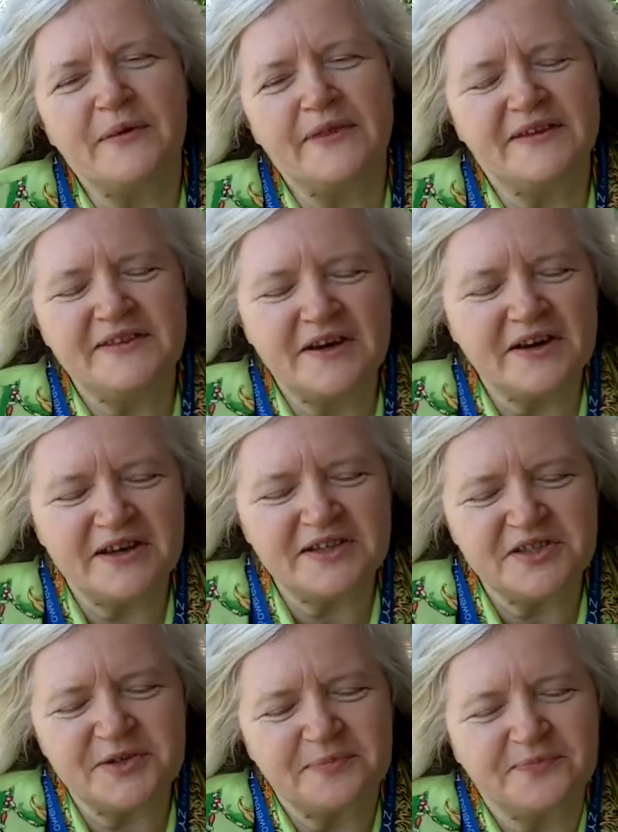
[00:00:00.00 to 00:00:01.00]
with the
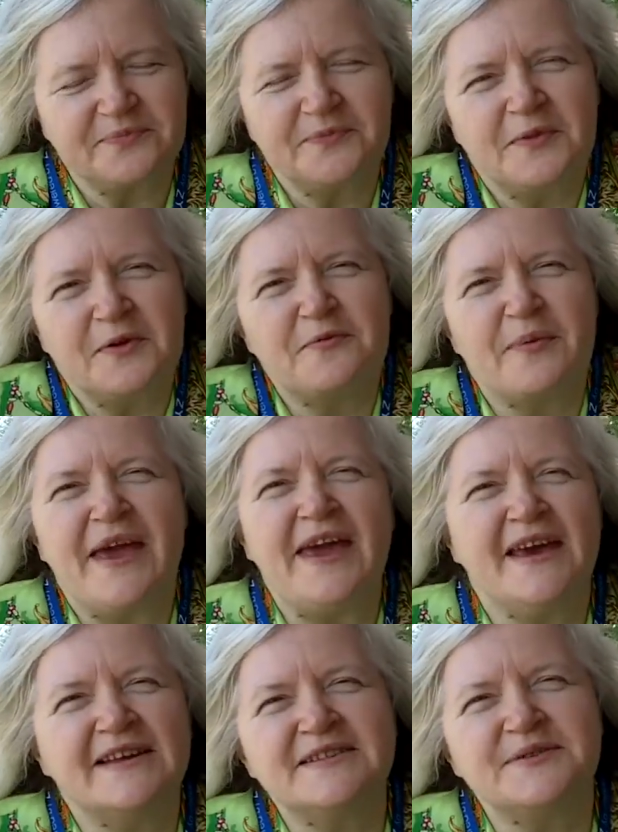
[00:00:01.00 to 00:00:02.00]
touch of my
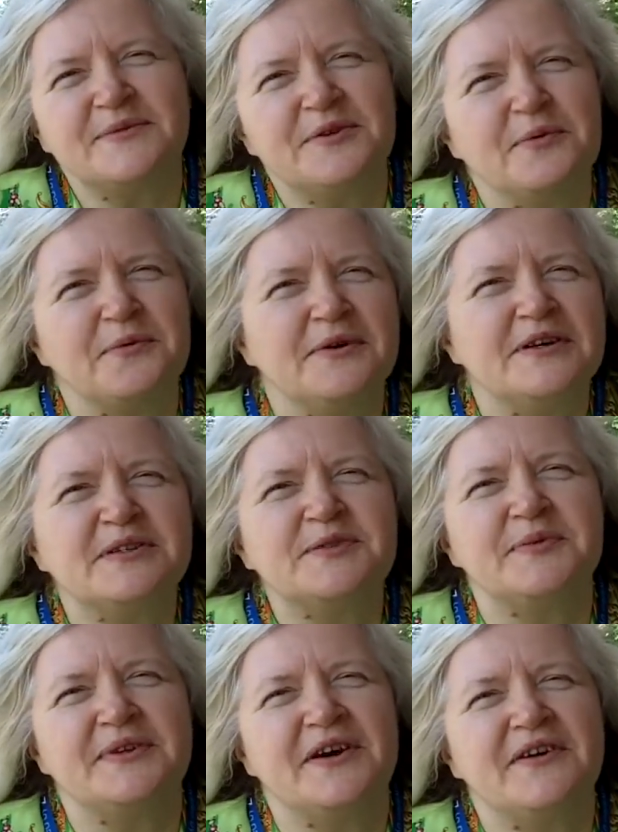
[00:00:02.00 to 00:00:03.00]
hands, with the
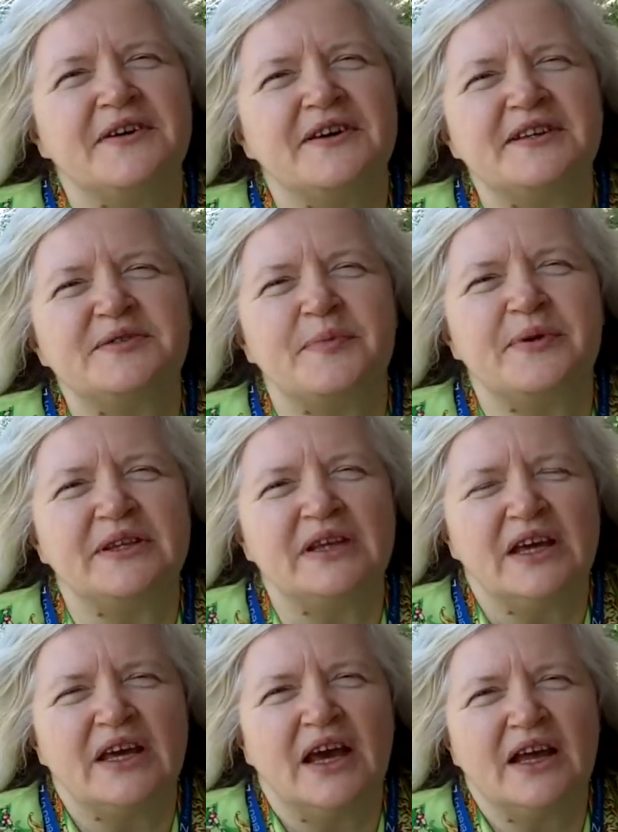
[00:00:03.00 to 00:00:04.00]
voice, with the eyes, but
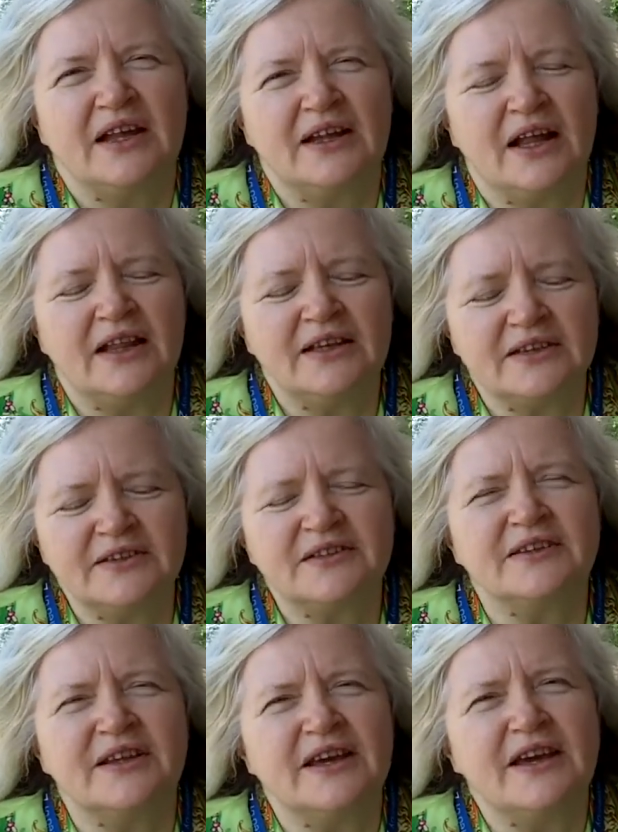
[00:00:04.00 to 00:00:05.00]

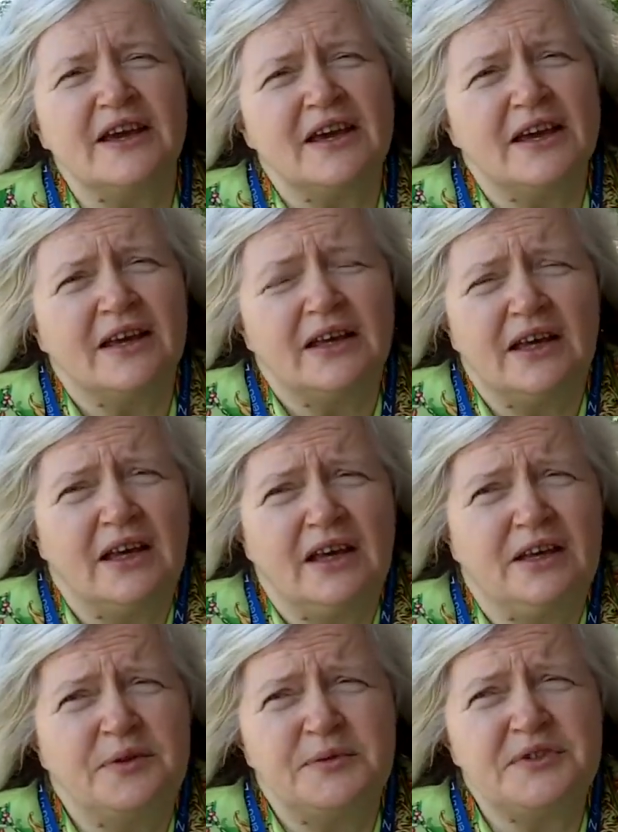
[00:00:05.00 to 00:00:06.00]
literally
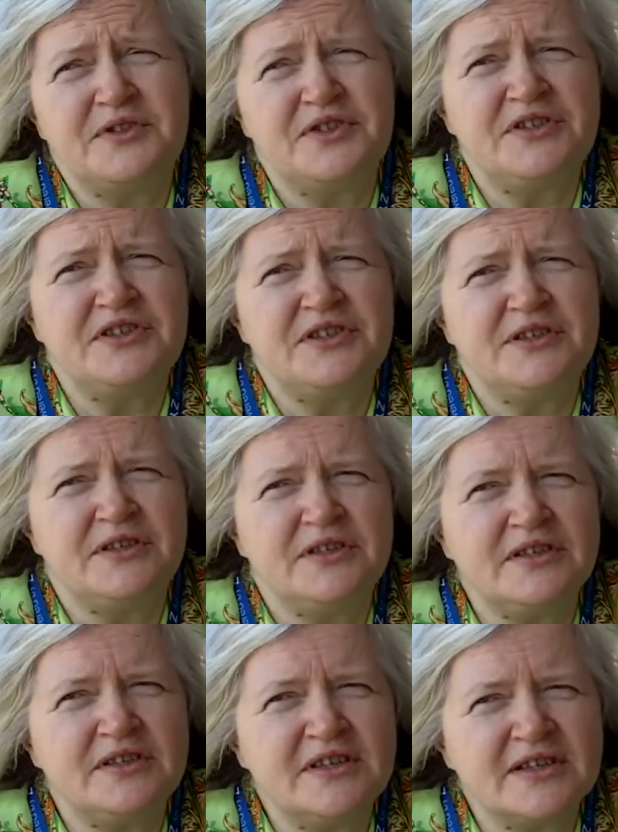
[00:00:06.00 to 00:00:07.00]
it was
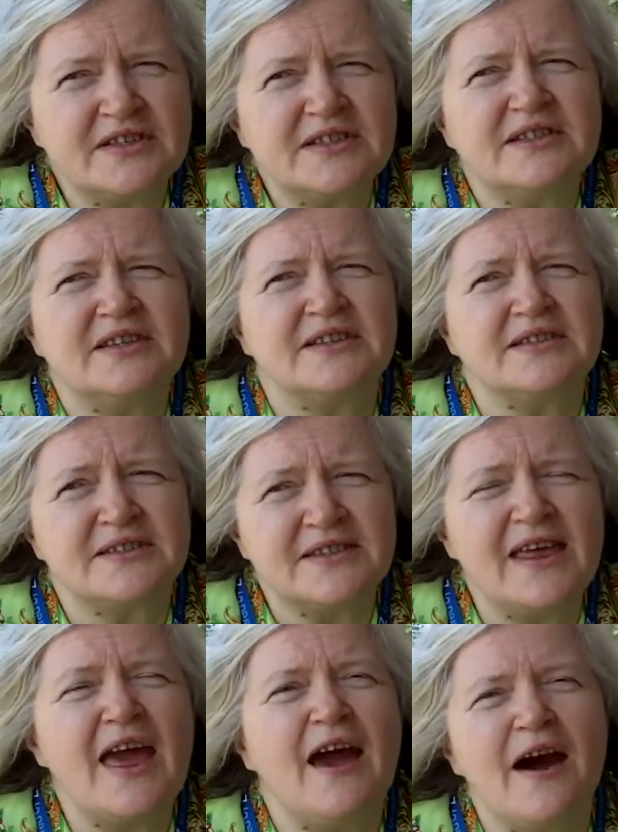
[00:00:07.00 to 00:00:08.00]
just a
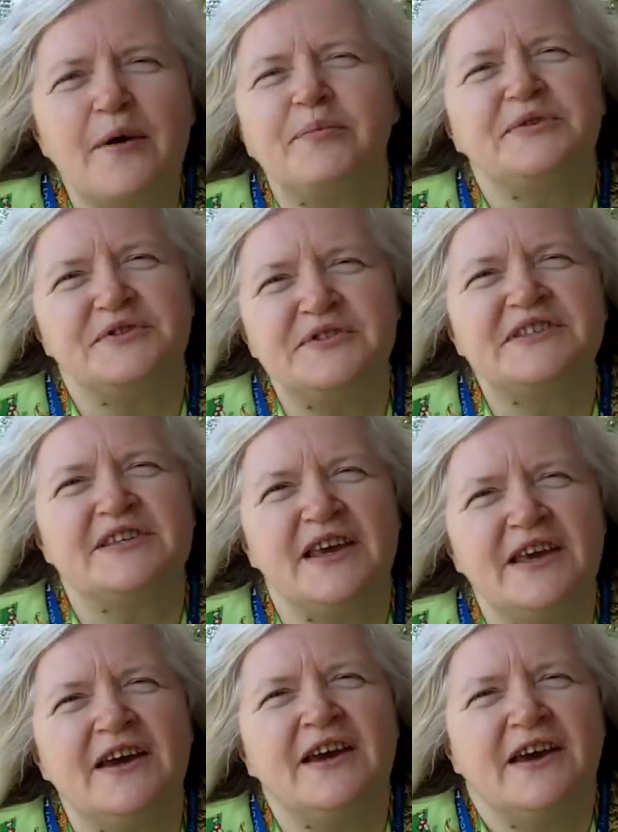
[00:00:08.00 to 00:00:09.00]
step to
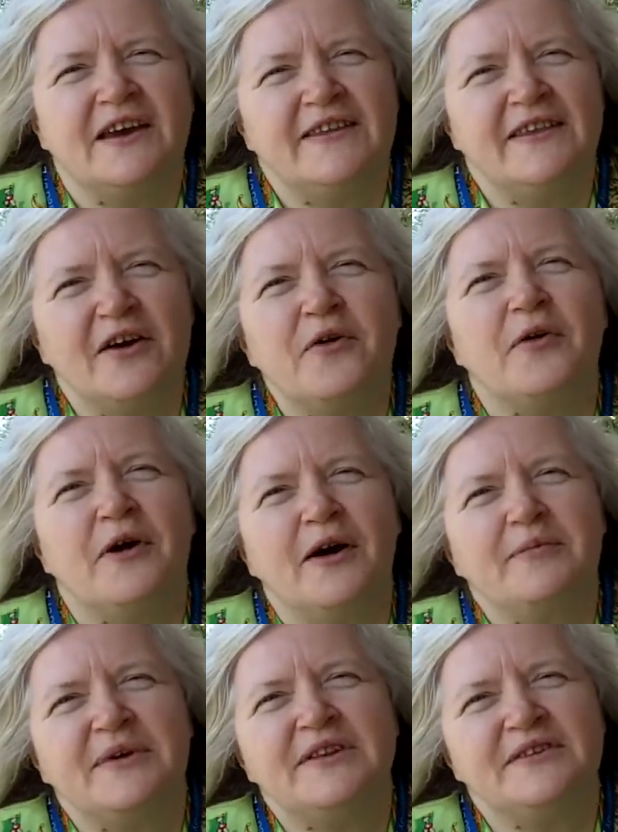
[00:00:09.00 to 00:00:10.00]
say, now
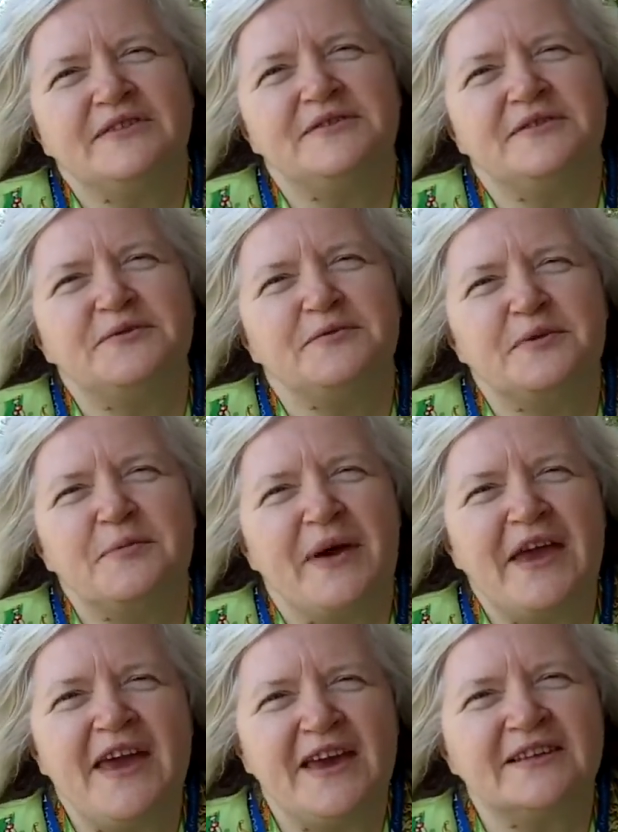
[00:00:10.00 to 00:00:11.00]
I'm gonna do it with
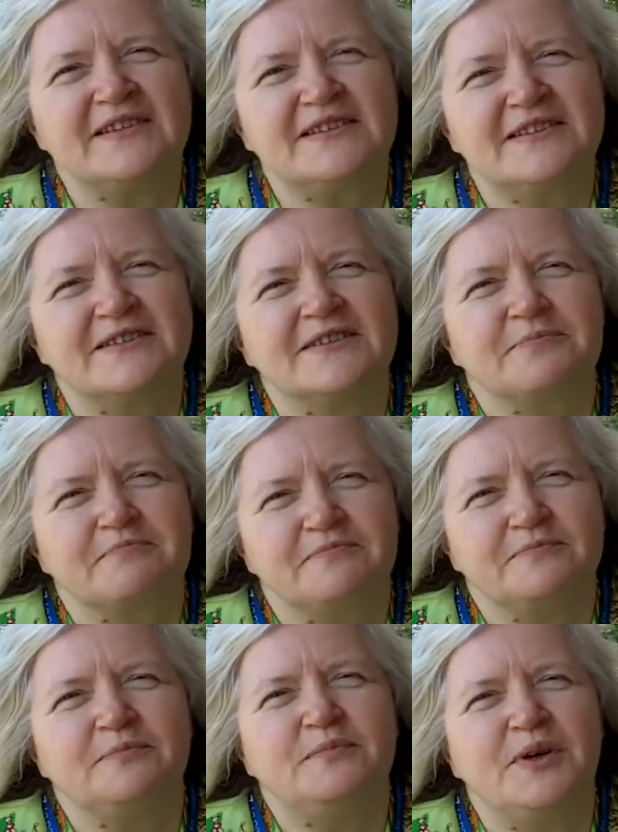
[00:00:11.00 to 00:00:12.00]
my hands,
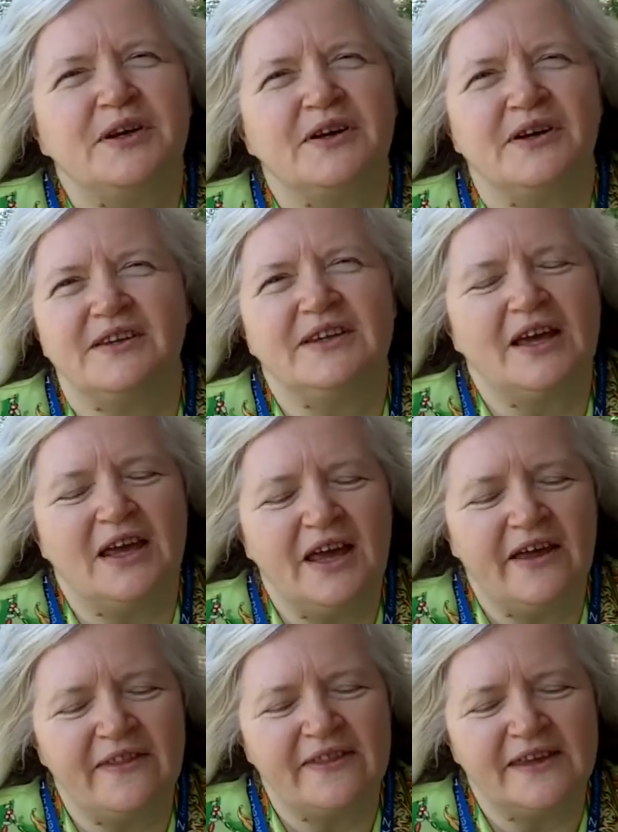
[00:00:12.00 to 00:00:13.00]
period.
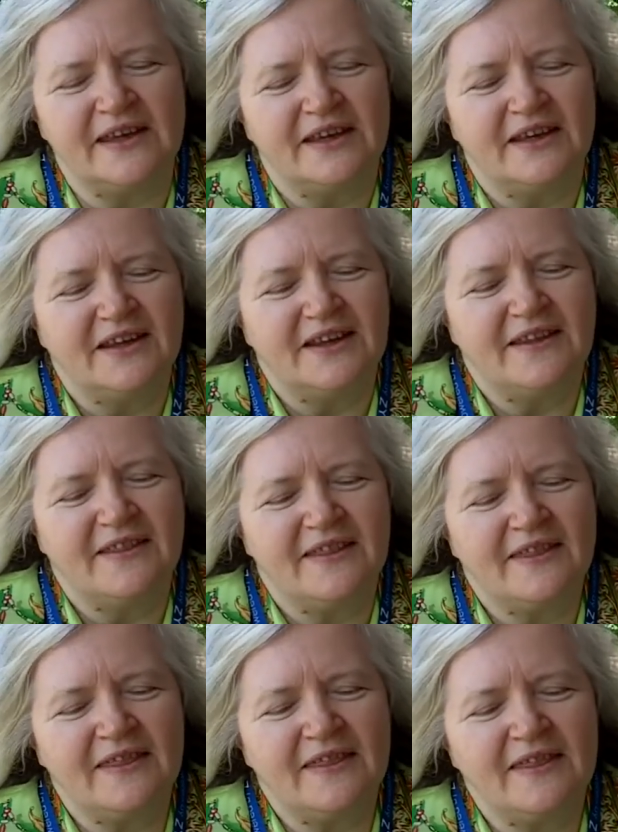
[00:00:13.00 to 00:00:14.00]
And
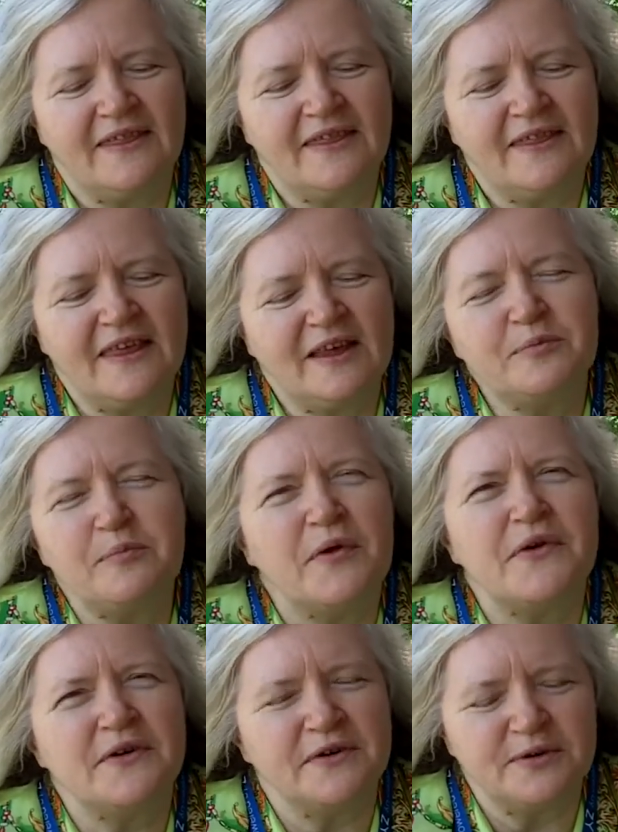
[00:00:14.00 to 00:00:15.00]
that
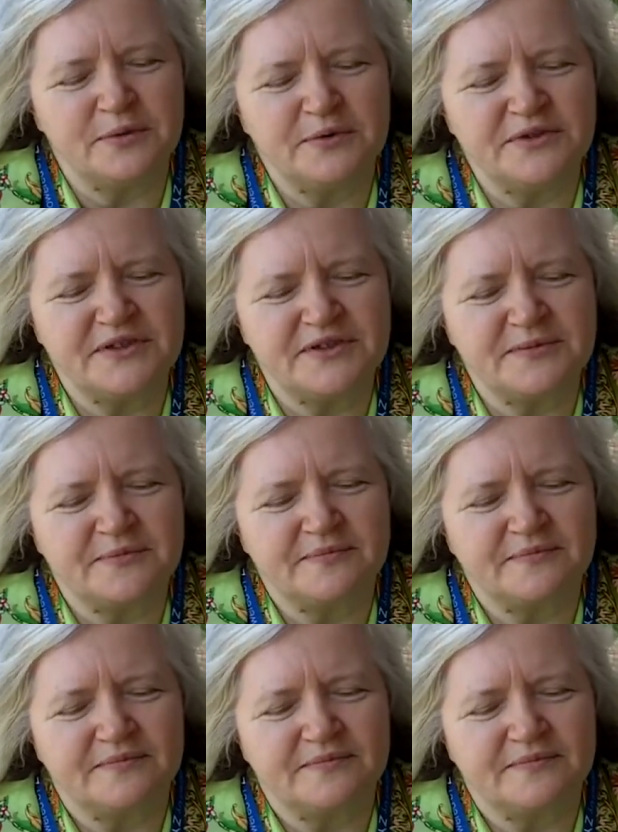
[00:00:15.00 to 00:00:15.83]
part was